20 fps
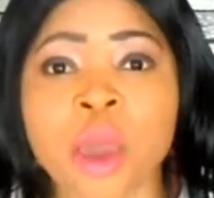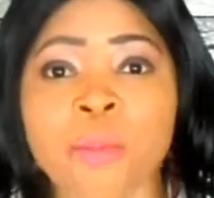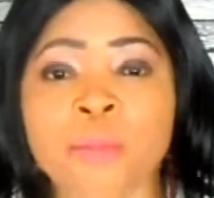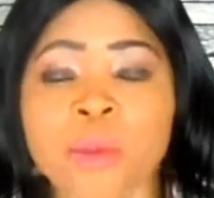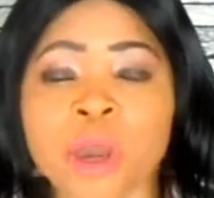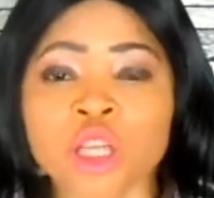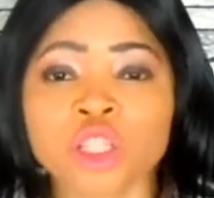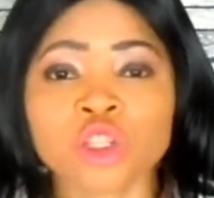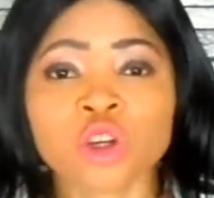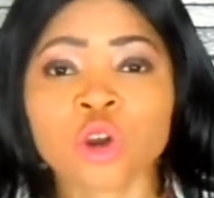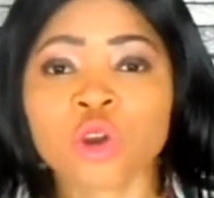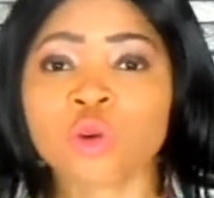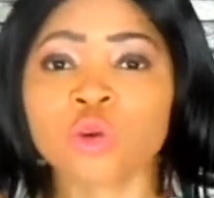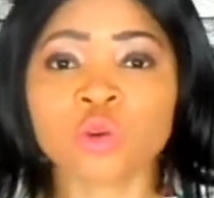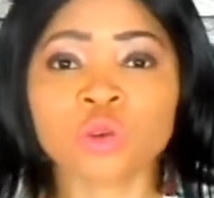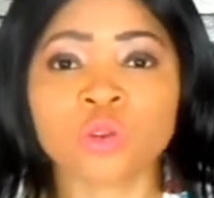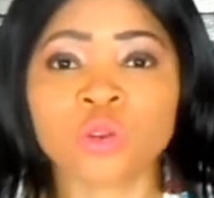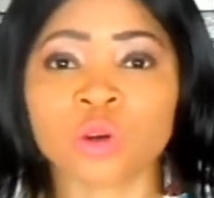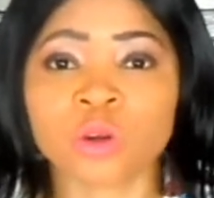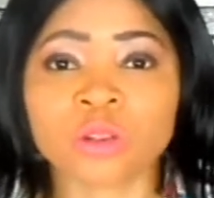Make sure
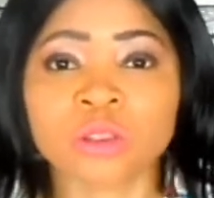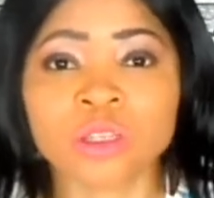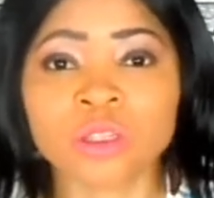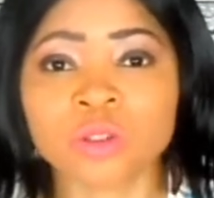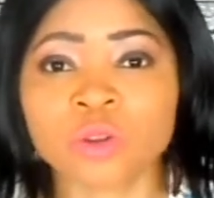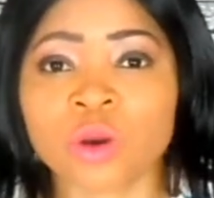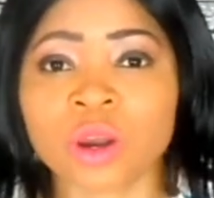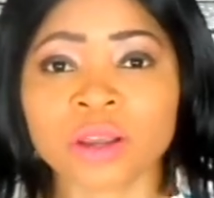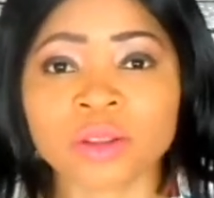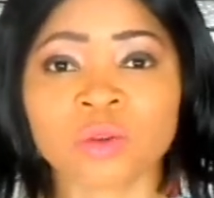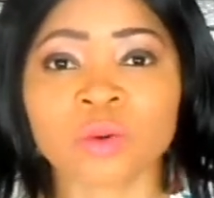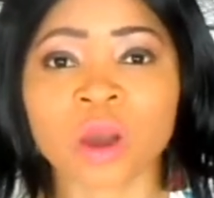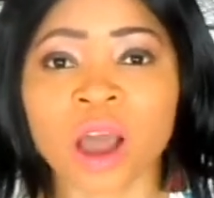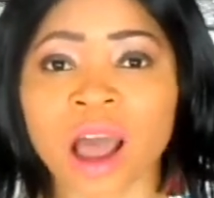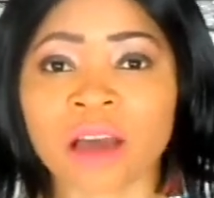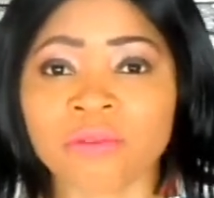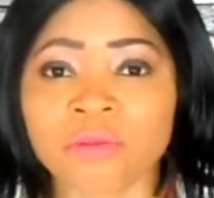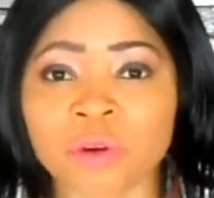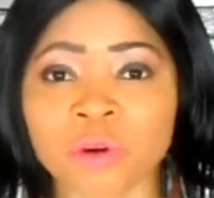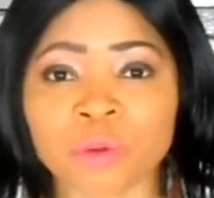you use your Dettol to
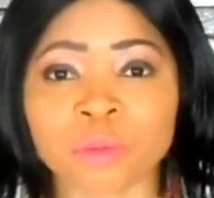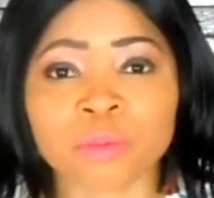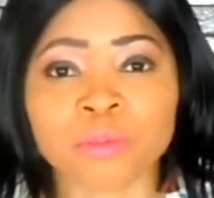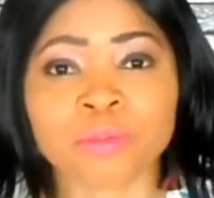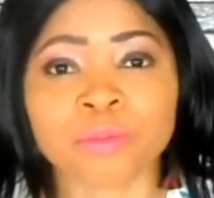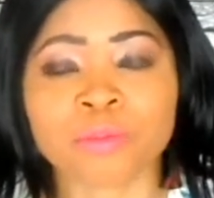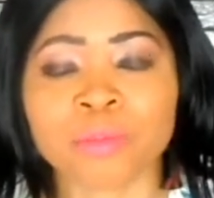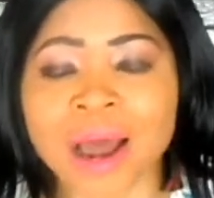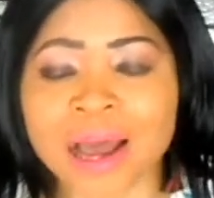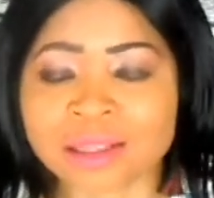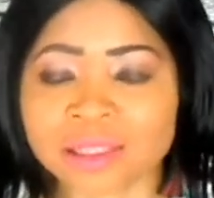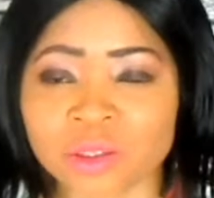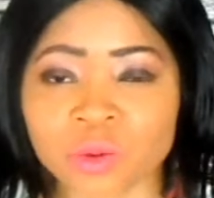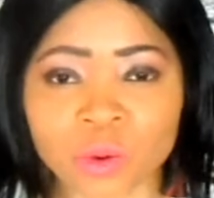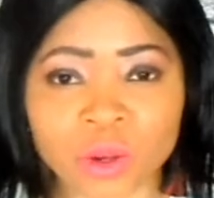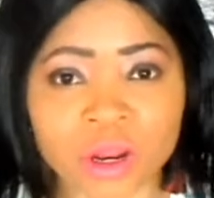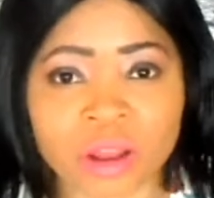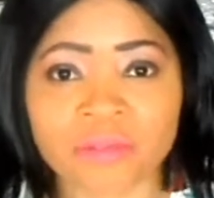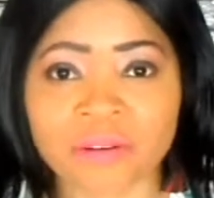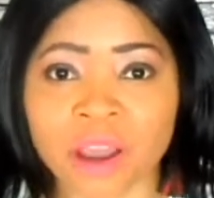have your bath
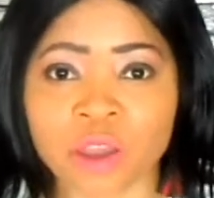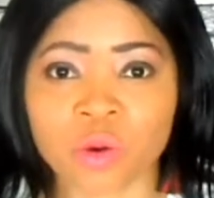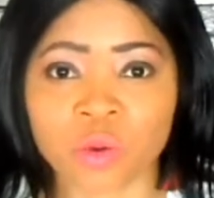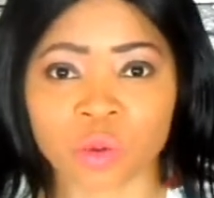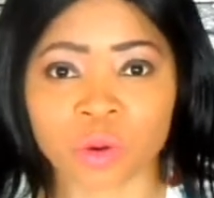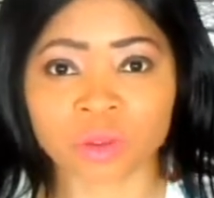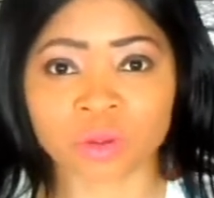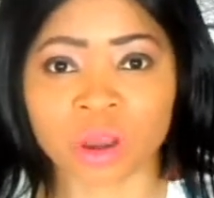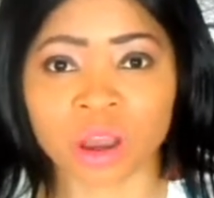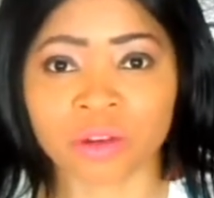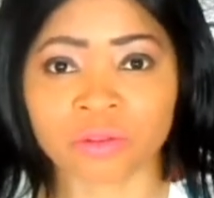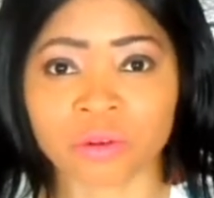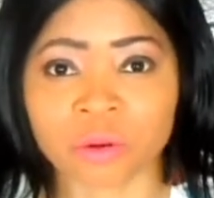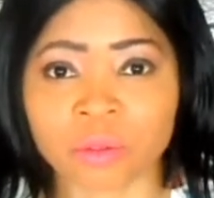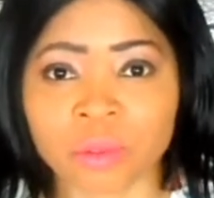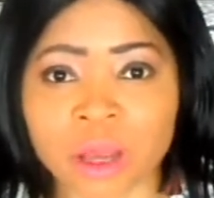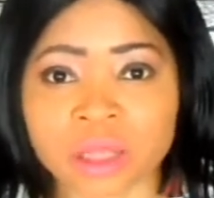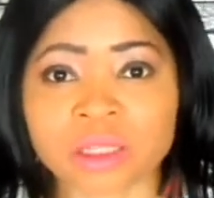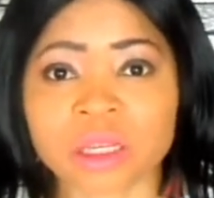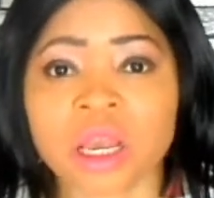whenever you want to have your
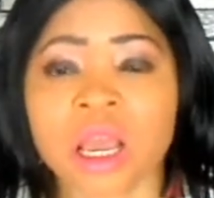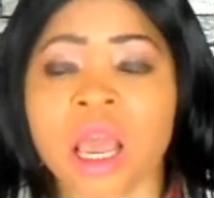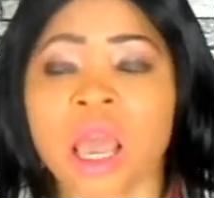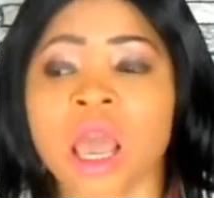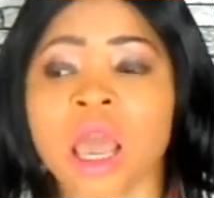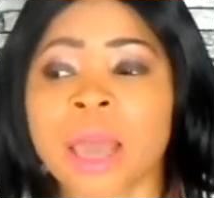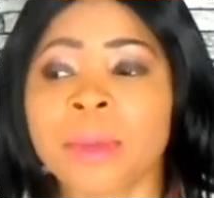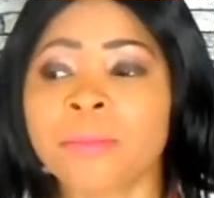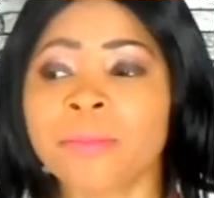bath.